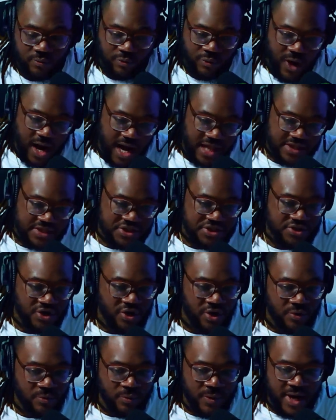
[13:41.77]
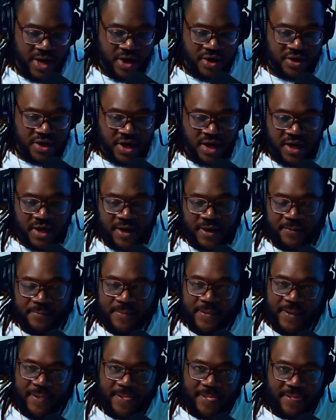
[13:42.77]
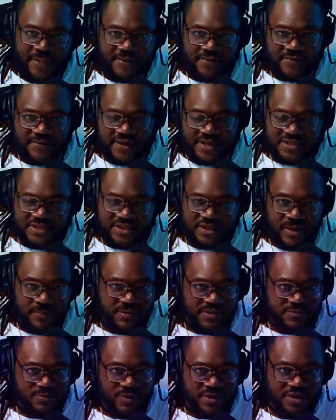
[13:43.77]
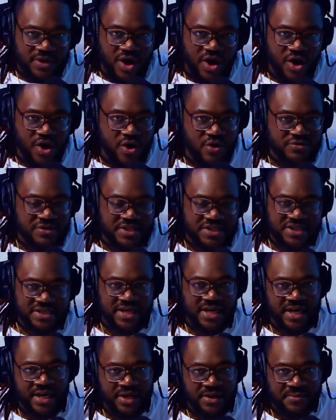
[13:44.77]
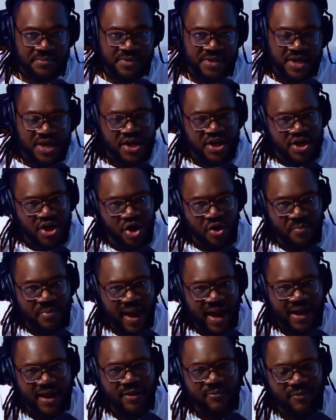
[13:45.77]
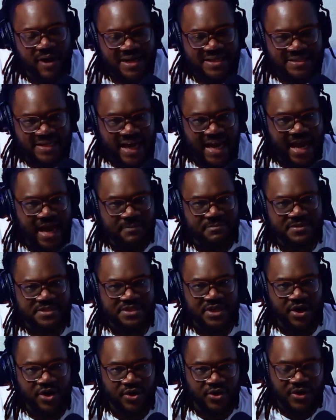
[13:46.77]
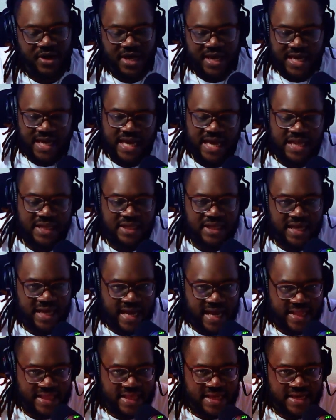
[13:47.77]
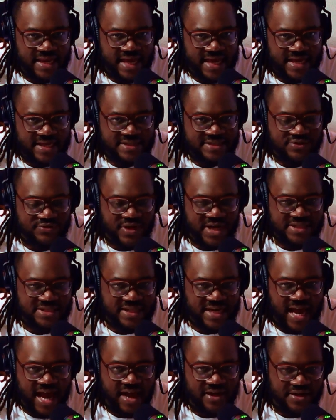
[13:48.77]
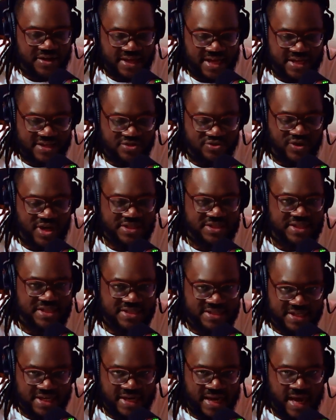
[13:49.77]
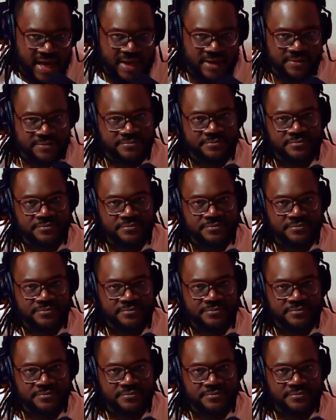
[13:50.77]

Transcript: Riley start wearing the slippers with the holes and shit in them. Go back and watch that episode and look at the niggas dressing, how the niggas dressing today.